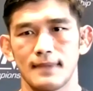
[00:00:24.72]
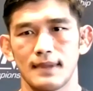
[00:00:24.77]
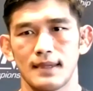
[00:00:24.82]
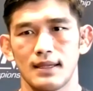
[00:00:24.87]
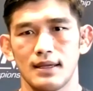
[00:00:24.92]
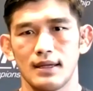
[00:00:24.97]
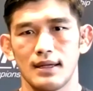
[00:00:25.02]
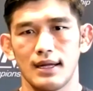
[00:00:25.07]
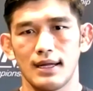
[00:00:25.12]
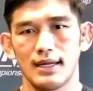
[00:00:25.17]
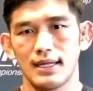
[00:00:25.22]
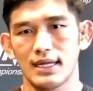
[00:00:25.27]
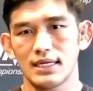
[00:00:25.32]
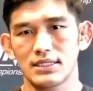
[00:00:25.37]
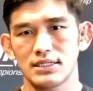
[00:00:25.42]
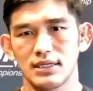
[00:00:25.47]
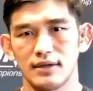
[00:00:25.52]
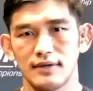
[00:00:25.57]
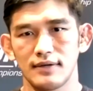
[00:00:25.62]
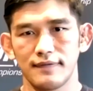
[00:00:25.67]
I
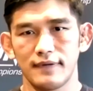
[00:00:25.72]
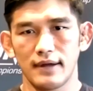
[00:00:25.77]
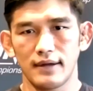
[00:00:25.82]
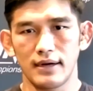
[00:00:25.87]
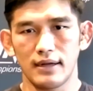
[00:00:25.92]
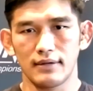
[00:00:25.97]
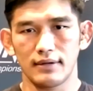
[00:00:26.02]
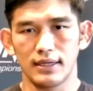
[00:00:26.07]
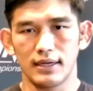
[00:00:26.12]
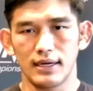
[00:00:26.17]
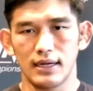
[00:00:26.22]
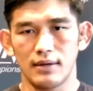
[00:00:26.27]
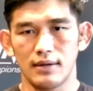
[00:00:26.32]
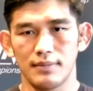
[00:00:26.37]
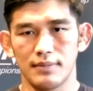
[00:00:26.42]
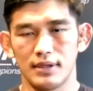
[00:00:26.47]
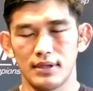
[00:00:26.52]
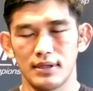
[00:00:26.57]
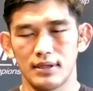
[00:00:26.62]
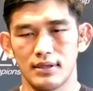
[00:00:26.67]
actually found out that I'll
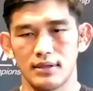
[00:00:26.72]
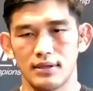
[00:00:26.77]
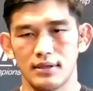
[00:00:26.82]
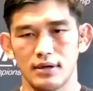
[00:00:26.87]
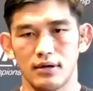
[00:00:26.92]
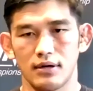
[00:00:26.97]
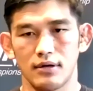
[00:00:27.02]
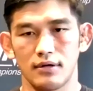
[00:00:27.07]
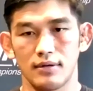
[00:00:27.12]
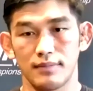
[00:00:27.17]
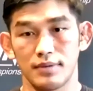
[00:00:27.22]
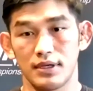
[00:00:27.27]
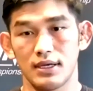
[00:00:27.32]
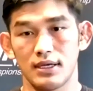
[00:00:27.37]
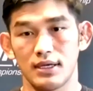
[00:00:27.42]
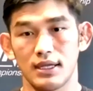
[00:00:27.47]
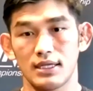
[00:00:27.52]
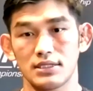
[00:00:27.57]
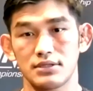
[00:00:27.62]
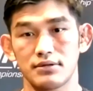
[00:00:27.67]
be, you know, competing
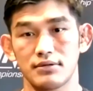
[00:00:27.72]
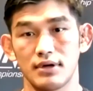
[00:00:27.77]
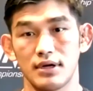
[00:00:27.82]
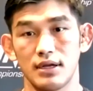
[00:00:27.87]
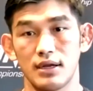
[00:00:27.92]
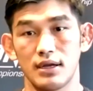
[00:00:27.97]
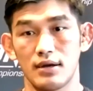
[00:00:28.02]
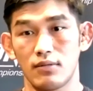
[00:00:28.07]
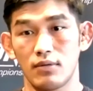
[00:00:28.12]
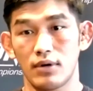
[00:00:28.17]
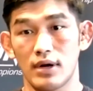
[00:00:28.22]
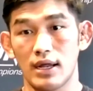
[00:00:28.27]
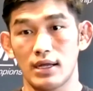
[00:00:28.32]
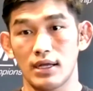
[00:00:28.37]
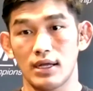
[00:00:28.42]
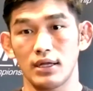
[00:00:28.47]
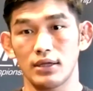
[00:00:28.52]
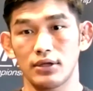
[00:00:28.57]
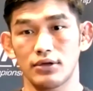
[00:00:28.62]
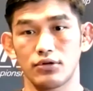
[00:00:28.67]
against Reinier when I
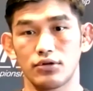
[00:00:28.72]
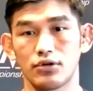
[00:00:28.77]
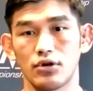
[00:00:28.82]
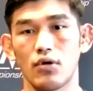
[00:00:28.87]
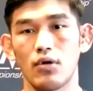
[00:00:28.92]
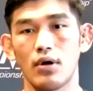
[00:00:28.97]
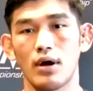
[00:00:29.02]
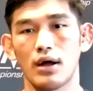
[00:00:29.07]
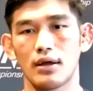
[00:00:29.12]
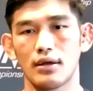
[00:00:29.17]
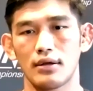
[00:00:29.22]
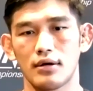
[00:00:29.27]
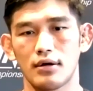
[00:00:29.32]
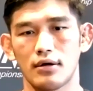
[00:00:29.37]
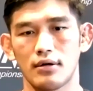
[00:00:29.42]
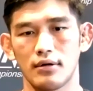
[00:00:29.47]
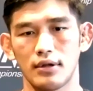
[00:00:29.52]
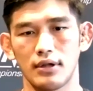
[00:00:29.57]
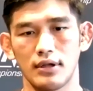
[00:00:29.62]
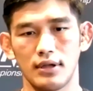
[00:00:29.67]
got to Doha, you
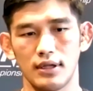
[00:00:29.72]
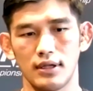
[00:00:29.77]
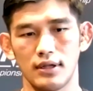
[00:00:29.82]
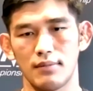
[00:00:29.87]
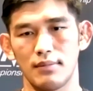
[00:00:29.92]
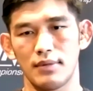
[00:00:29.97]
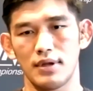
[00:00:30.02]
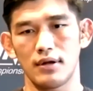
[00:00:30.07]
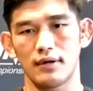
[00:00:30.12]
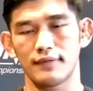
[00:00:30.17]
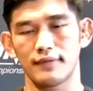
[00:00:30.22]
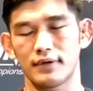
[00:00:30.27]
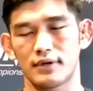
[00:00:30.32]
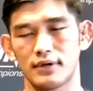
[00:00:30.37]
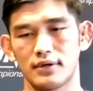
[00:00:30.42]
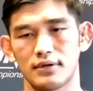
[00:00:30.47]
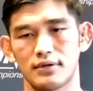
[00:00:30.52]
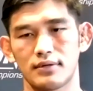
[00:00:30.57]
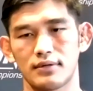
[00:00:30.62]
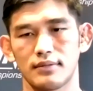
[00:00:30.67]
know, in
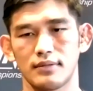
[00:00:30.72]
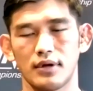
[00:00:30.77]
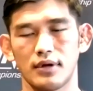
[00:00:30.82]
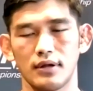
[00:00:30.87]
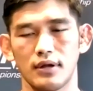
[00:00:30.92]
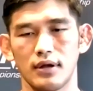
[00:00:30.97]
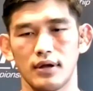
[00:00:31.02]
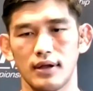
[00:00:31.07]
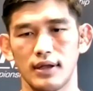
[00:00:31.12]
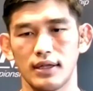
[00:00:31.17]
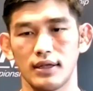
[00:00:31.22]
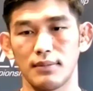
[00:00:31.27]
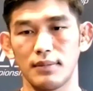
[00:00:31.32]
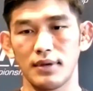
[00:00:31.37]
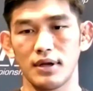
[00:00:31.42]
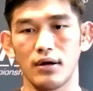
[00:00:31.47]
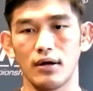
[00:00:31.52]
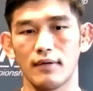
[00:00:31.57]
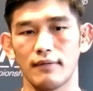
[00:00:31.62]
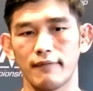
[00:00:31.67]
the
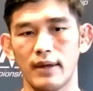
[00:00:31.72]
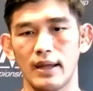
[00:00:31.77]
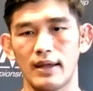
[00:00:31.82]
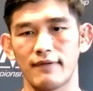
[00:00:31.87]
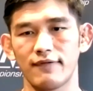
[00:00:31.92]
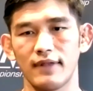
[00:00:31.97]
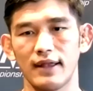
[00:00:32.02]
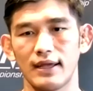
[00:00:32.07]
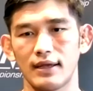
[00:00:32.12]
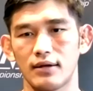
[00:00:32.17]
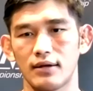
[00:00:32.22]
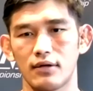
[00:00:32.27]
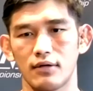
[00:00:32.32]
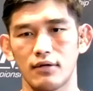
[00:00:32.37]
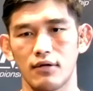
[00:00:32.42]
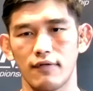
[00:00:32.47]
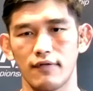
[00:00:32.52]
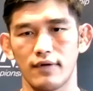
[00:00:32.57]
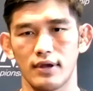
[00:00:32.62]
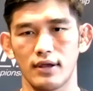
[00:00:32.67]
middle of my flight
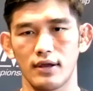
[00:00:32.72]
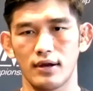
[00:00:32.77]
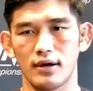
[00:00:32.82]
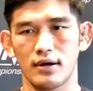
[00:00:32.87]
over here.